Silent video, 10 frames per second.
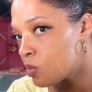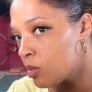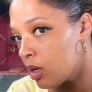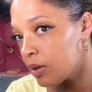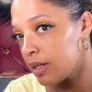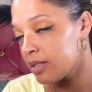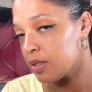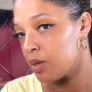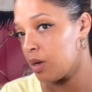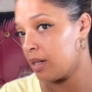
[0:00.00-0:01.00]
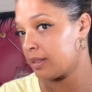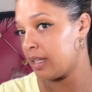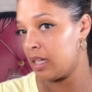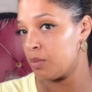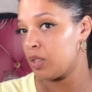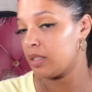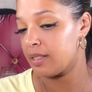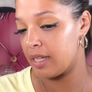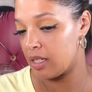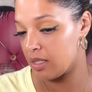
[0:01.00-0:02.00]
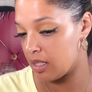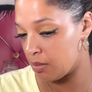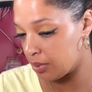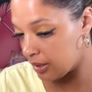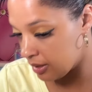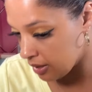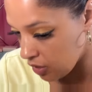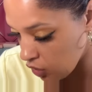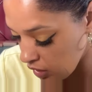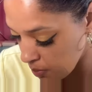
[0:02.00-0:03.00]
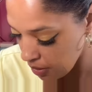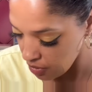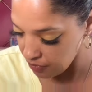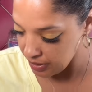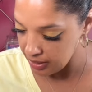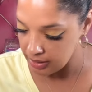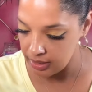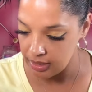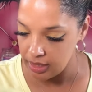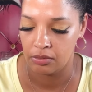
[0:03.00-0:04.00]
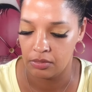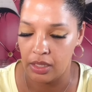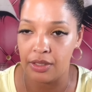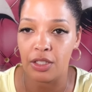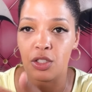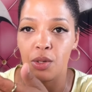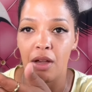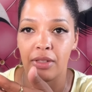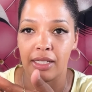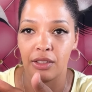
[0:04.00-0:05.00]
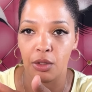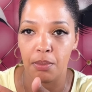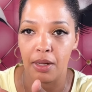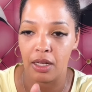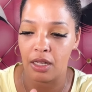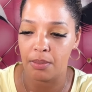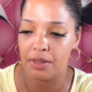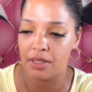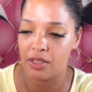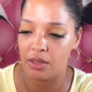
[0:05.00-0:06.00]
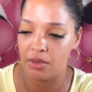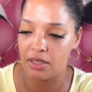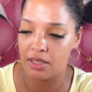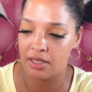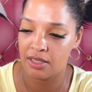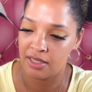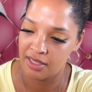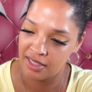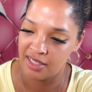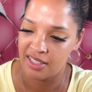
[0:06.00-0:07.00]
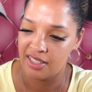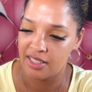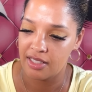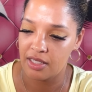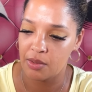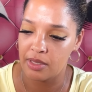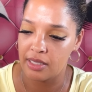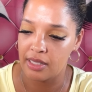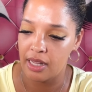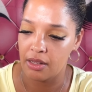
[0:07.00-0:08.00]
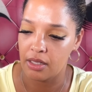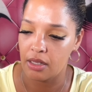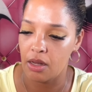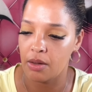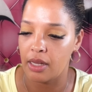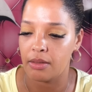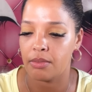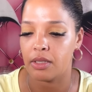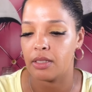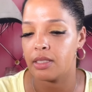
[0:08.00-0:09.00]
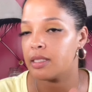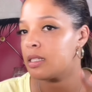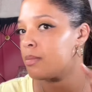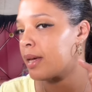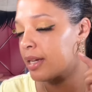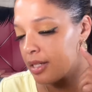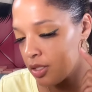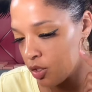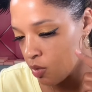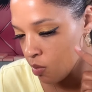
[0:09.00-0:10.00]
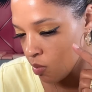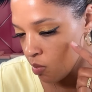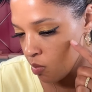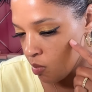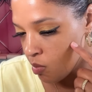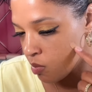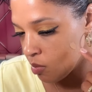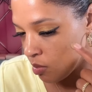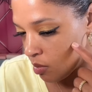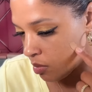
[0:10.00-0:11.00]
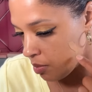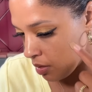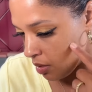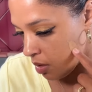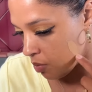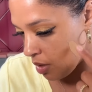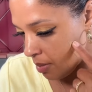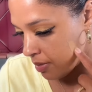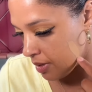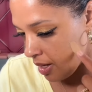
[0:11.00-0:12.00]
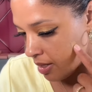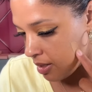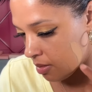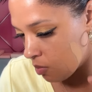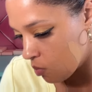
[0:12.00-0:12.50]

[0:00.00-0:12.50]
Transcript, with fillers: Okay, so on camera, it looks like it's gonna blend in just perfect. And these do have like a little pump. So I'm just squeezing it out. Okay, so this is deep beige. Putting it on right beside it.